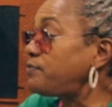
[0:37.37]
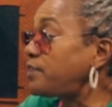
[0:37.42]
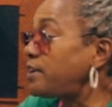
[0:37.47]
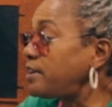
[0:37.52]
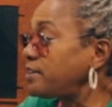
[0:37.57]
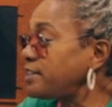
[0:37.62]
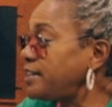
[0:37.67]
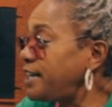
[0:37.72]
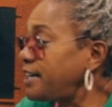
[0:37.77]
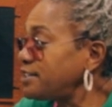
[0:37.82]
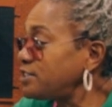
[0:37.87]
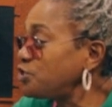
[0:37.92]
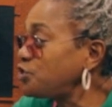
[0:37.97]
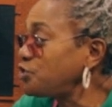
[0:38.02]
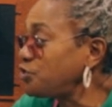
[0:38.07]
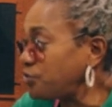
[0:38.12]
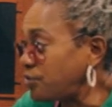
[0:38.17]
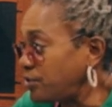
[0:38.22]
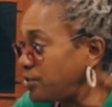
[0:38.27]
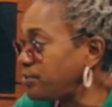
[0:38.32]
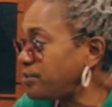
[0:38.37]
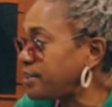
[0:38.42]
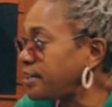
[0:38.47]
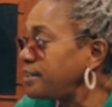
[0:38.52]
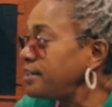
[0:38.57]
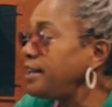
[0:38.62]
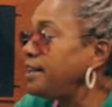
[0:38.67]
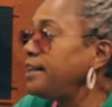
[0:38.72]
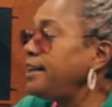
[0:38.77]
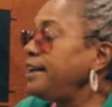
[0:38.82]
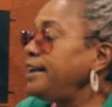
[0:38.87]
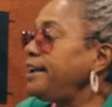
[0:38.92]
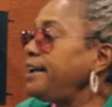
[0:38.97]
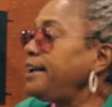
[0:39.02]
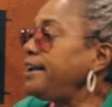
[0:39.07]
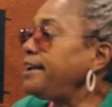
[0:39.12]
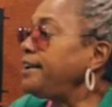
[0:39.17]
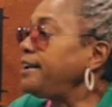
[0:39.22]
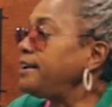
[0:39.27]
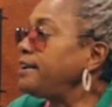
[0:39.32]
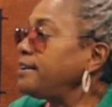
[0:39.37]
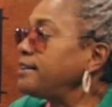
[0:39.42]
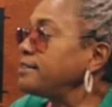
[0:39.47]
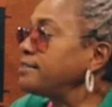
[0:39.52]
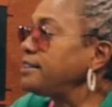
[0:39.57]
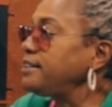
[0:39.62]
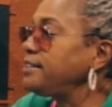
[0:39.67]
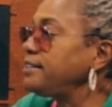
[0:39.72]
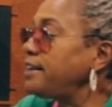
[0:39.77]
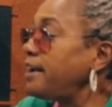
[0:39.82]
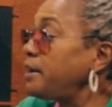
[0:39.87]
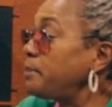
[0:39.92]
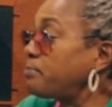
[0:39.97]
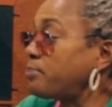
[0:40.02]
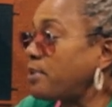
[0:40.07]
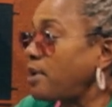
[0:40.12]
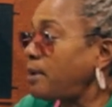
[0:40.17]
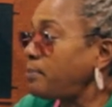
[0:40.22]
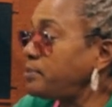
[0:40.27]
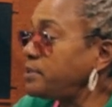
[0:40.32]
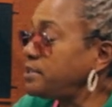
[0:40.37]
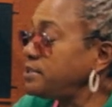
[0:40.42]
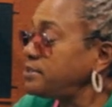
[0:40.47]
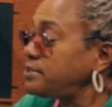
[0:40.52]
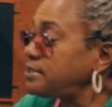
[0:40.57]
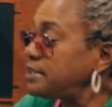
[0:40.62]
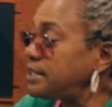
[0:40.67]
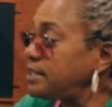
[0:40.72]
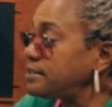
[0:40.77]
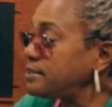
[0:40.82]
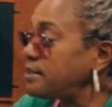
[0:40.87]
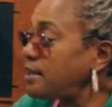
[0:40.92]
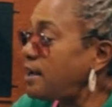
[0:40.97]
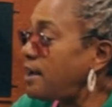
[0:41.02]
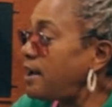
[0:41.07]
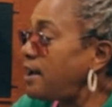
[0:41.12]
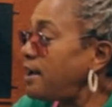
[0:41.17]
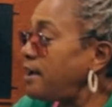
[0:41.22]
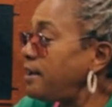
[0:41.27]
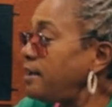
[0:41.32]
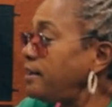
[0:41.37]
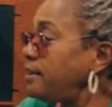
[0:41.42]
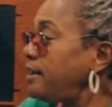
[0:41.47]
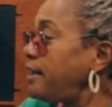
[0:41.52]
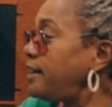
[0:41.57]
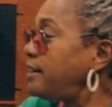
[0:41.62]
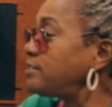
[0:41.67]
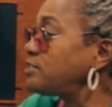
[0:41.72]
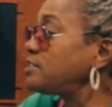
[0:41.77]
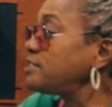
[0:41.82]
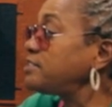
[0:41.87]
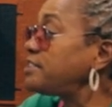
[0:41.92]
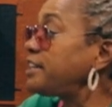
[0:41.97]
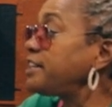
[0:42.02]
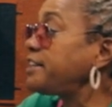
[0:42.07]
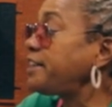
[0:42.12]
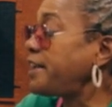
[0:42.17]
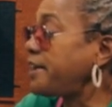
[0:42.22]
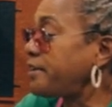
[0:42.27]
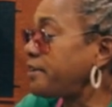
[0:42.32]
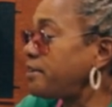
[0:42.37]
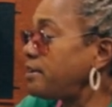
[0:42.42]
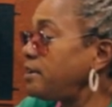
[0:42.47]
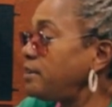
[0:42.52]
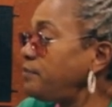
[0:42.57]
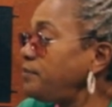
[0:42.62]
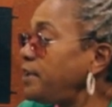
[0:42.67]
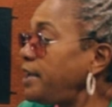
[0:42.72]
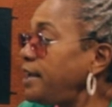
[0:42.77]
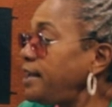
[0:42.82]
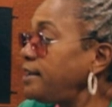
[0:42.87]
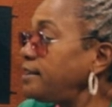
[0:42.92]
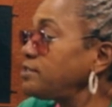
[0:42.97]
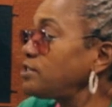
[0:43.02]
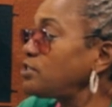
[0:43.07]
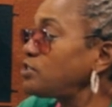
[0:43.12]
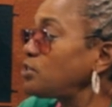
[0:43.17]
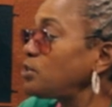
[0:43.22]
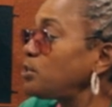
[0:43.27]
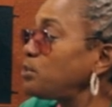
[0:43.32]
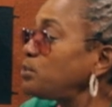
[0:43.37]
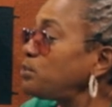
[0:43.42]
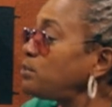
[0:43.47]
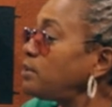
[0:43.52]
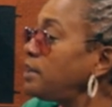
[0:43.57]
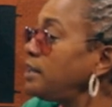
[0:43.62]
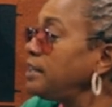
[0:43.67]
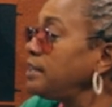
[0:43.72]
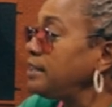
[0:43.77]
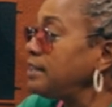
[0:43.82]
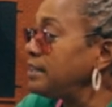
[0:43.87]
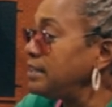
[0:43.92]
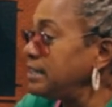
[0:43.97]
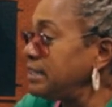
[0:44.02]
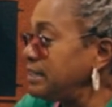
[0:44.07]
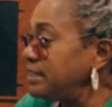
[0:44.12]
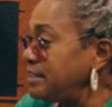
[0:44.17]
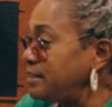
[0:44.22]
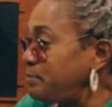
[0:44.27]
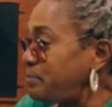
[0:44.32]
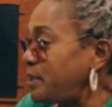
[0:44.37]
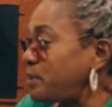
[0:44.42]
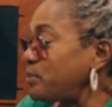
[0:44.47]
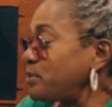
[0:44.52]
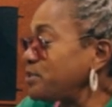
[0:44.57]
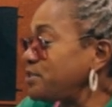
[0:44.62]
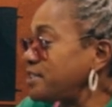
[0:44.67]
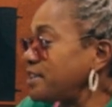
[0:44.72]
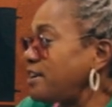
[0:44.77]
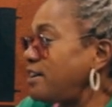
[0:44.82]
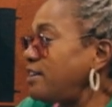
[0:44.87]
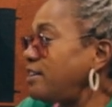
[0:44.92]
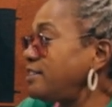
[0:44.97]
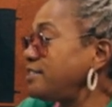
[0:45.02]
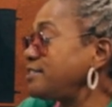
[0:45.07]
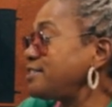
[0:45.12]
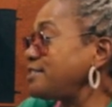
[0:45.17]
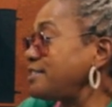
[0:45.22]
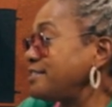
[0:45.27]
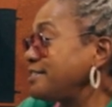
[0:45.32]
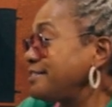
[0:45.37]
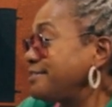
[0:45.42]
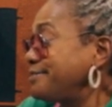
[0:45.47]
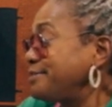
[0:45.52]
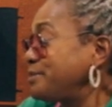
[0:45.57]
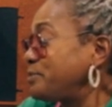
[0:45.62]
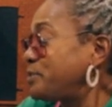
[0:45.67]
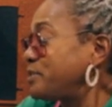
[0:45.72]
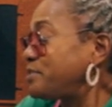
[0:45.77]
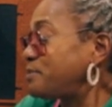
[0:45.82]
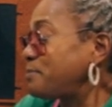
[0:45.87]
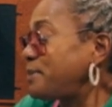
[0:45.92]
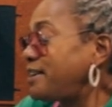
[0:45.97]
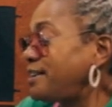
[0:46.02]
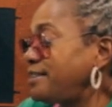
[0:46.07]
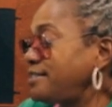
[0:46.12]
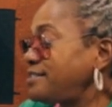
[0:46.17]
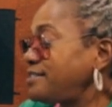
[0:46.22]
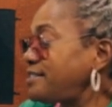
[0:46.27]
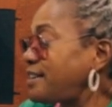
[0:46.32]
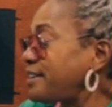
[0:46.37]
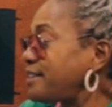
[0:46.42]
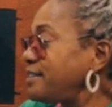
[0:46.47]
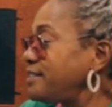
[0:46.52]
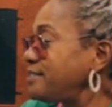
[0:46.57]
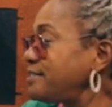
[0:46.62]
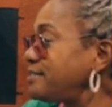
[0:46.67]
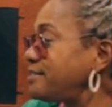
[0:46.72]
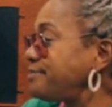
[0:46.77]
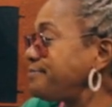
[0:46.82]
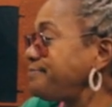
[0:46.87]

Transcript: father had a stroke and he had properties that I had to take care of, and so Petworth Cigars was my second